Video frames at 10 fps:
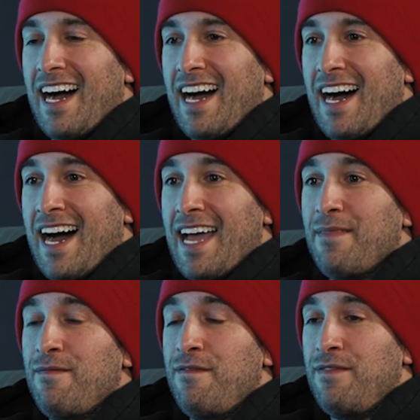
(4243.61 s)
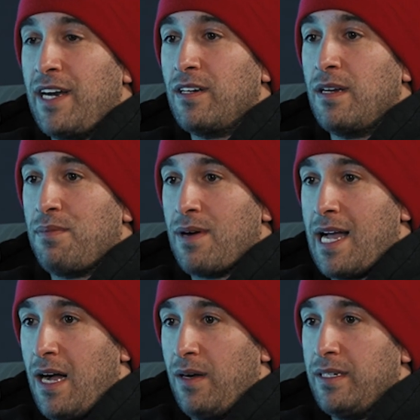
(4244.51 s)
I am very
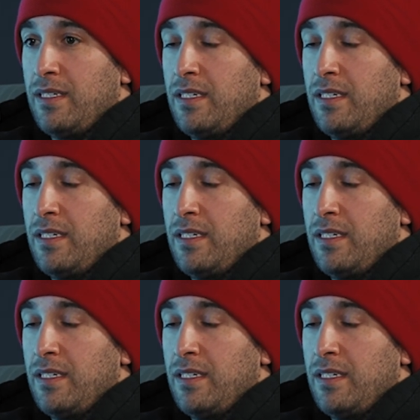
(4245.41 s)
proud